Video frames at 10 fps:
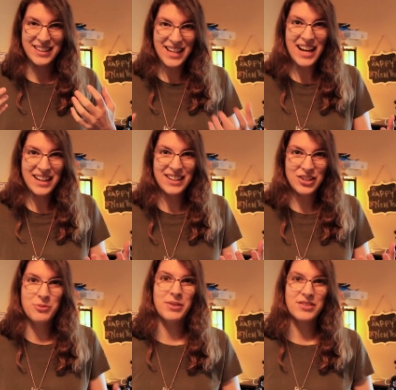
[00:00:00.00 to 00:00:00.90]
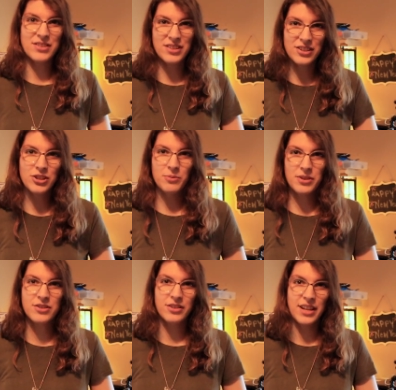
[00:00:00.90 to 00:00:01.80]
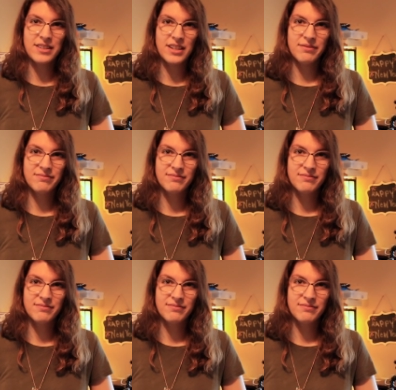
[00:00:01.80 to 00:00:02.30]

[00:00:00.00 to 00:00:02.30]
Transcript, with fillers: yeah, humans humans are lazy.